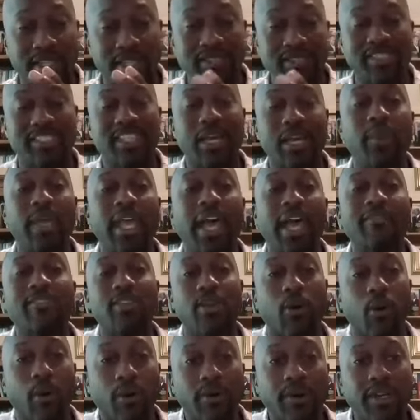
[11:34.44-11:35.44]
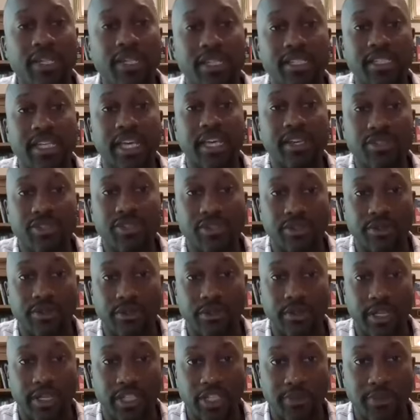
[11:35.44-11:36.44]
is that we have the organizational
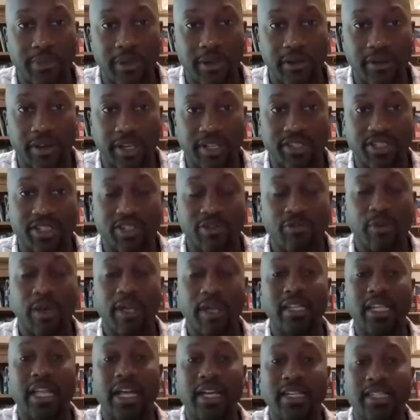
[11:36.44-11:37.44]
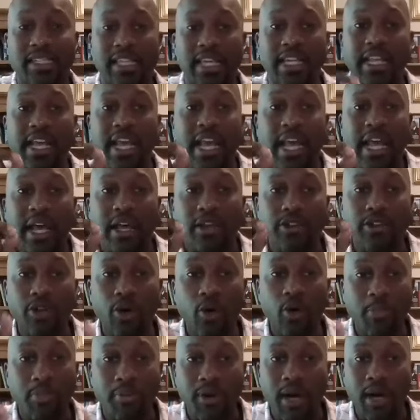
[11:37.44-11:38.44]
experience to realize that no
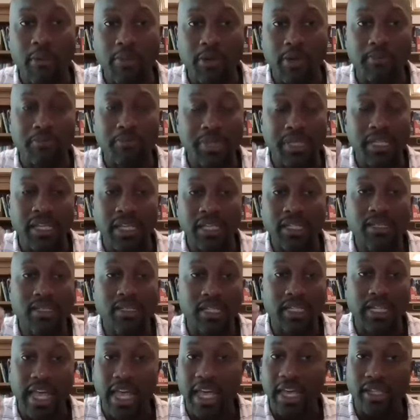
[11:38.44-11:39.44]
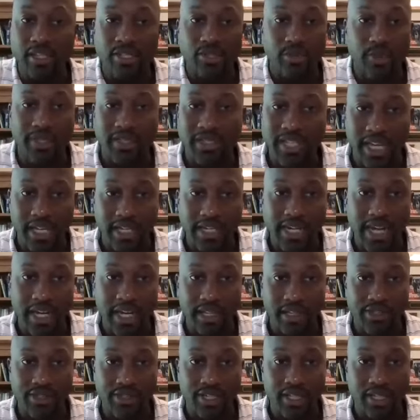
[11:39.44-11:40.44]
problem begins and ends with
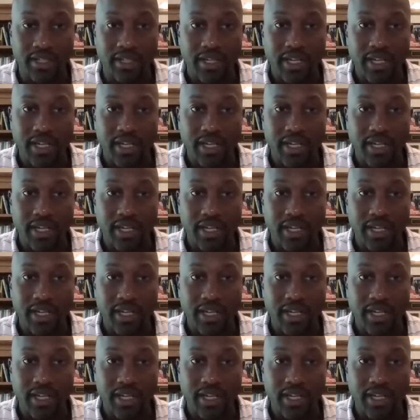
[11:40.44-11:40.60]
technology,